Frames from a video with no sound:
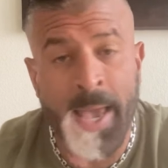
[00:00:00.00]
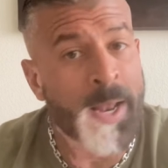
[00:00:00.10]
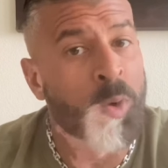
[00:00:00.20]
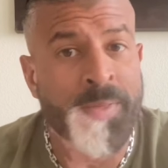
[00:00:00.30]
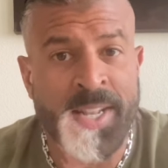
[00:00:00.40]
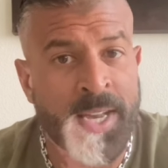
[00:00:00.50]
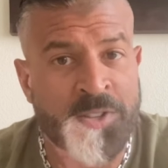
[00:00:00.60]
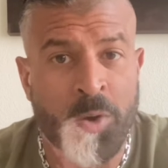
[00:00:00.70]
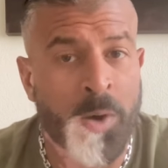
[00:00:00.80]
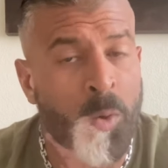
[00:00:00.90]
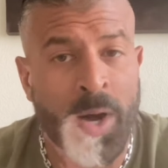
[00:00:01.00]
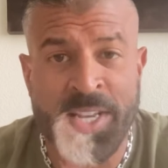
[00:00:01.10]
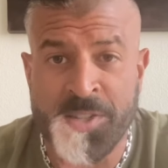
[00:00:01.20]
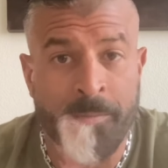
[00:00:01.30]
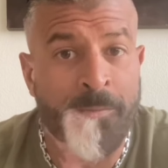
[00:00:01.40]
Anyone that tells you
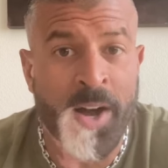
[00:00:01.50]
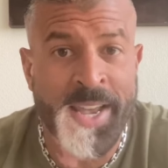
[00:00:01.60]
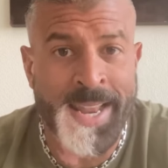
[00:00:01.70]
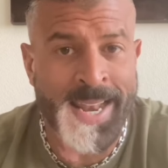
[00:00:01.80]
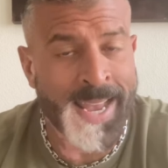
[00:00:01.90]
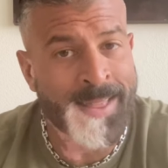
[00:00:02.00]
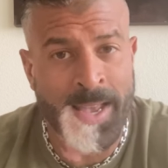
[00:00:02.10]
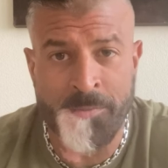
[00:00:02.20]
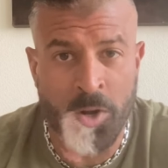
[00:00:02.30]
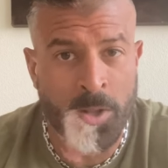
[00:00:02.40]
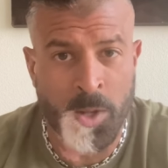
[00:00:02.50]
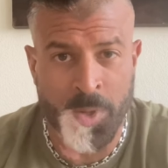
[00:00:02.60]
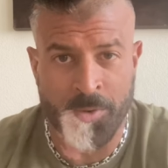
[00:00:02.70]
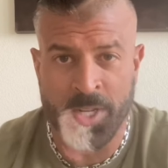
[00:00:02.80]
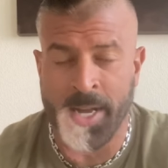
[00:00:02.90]
otherwise is a fucking idiot. They have no clue
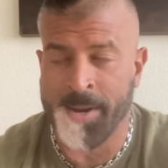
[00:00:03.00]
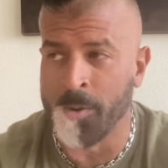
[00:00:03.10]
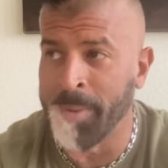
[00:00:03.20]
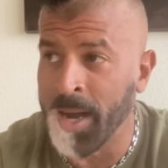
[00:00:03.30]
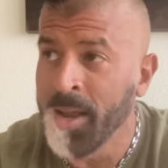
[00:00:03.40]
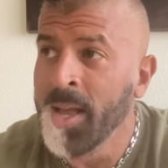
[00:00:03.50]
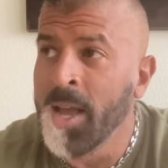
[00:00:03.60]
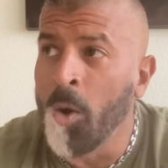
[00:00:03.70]
what they're talking about.